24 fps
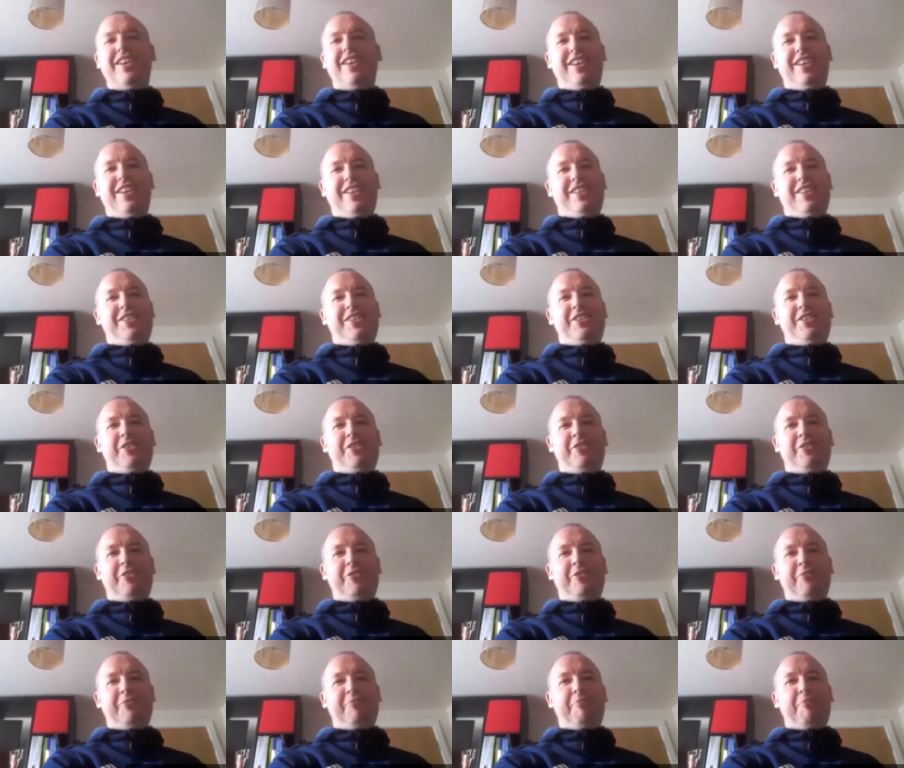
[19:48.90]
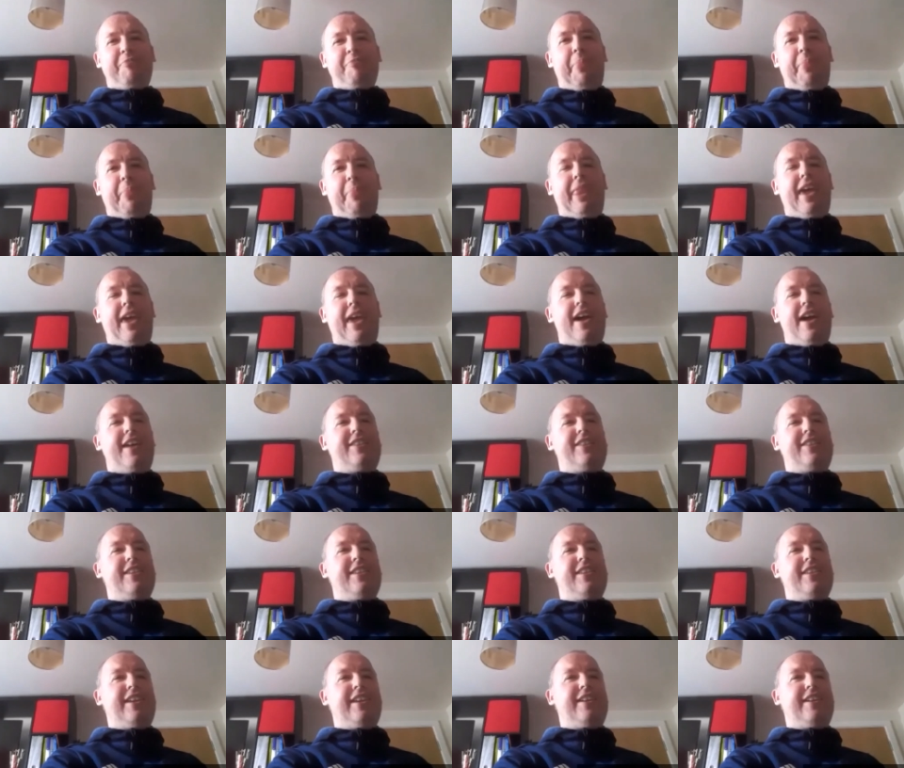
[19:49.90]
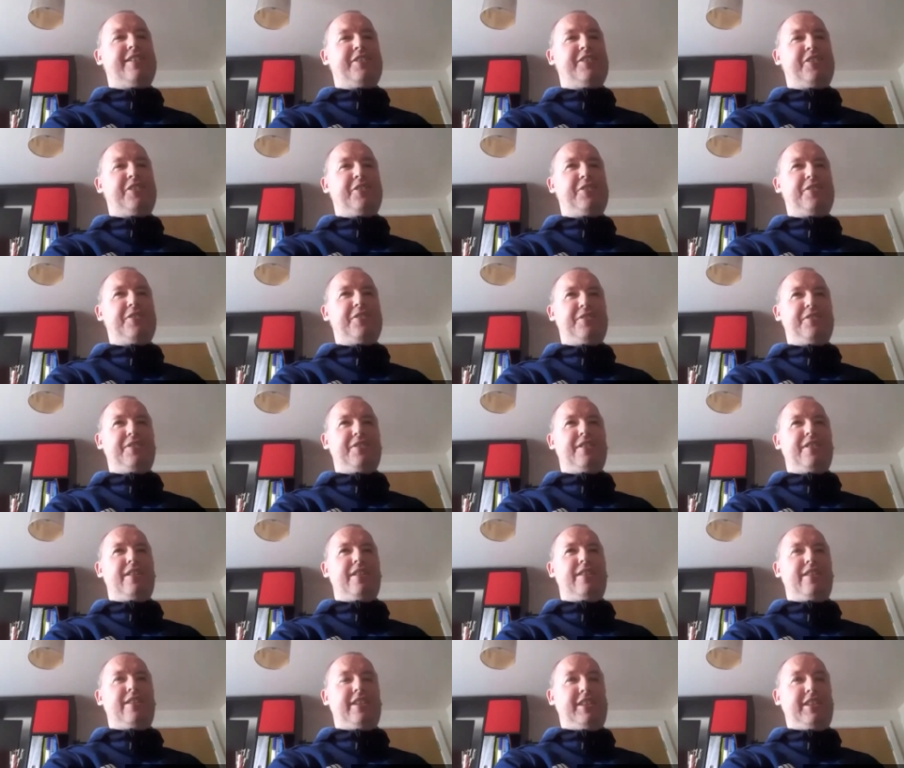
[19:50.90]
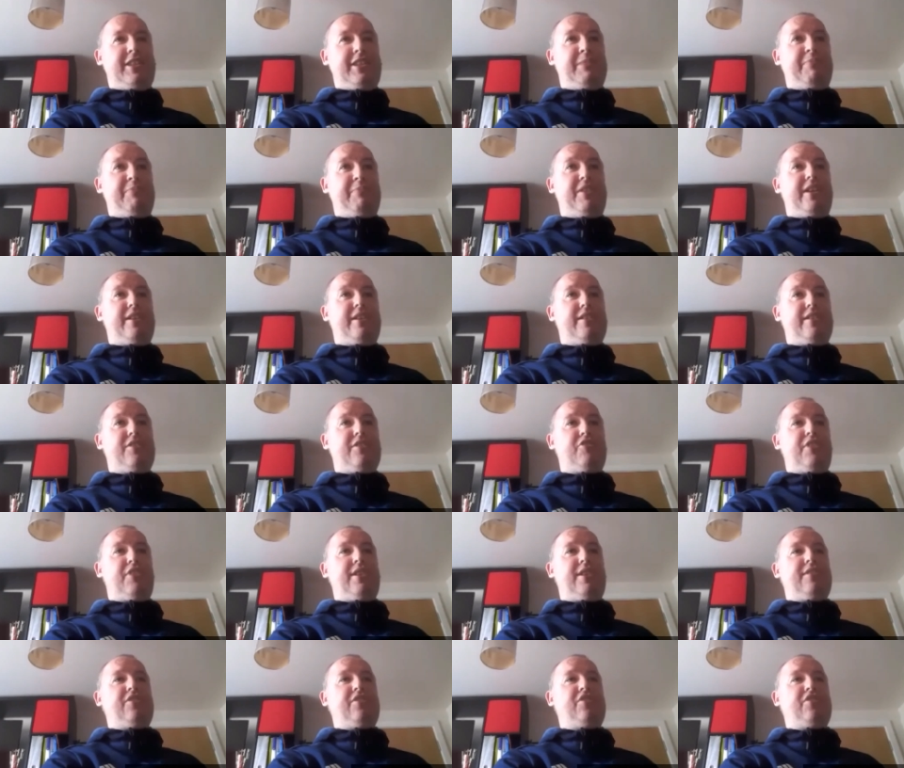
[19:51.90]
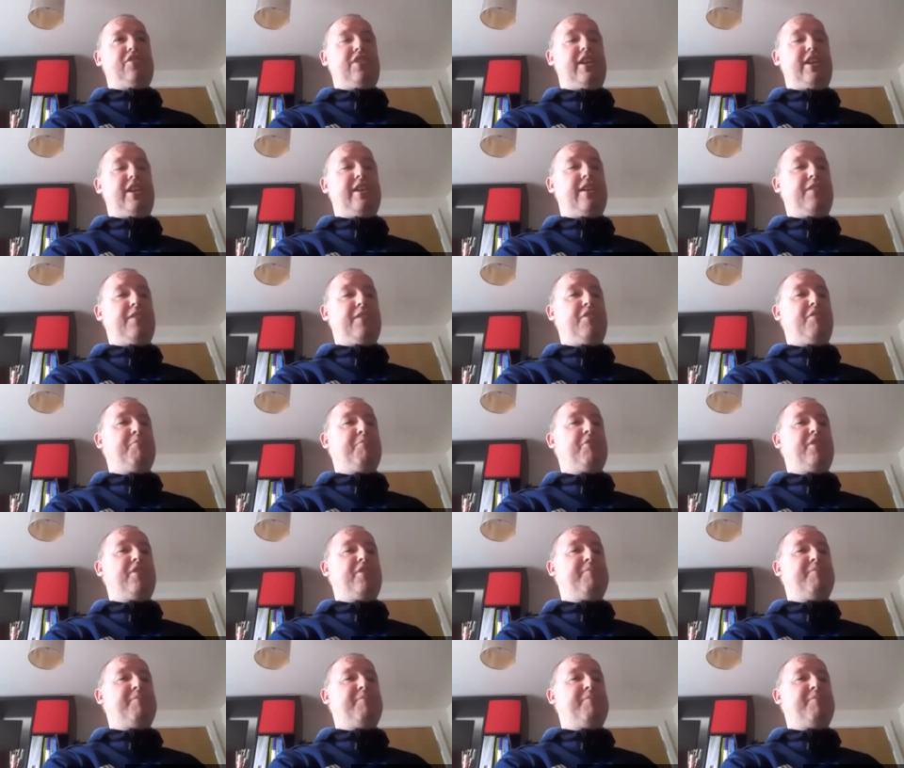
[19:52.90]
So I had to learn to lead the pair, try and share a lot more of my